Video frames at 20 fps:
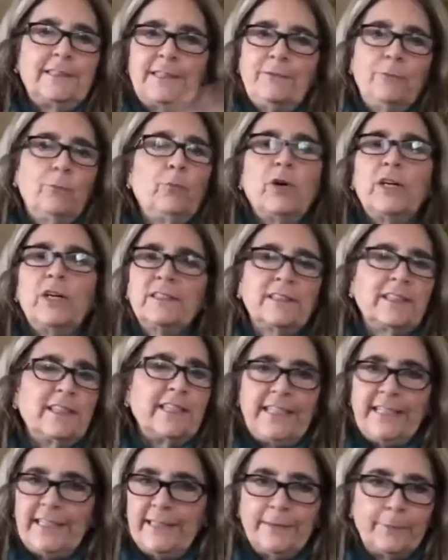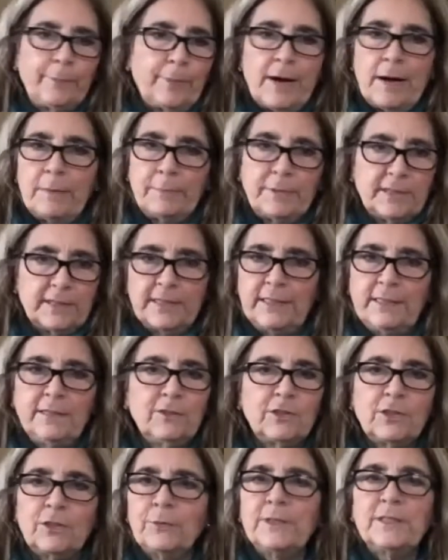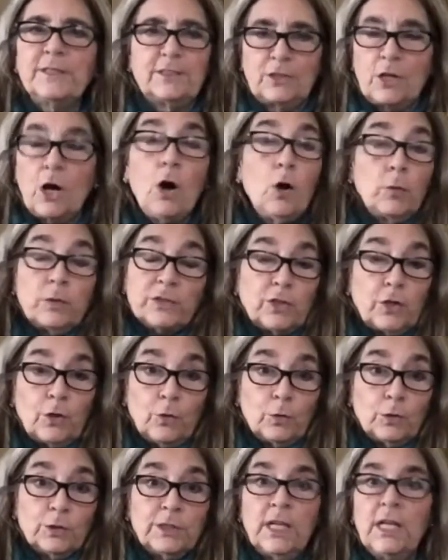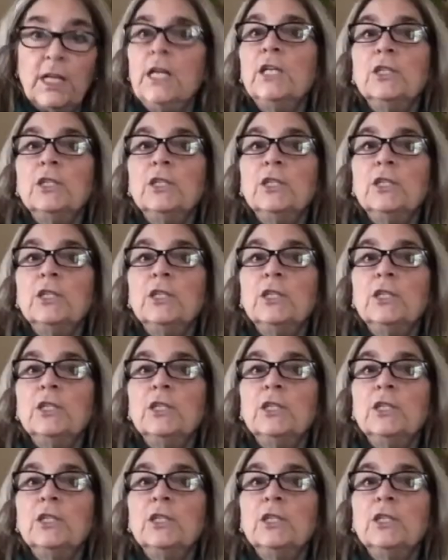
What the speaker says: wasn't heated properly, so it's always cold.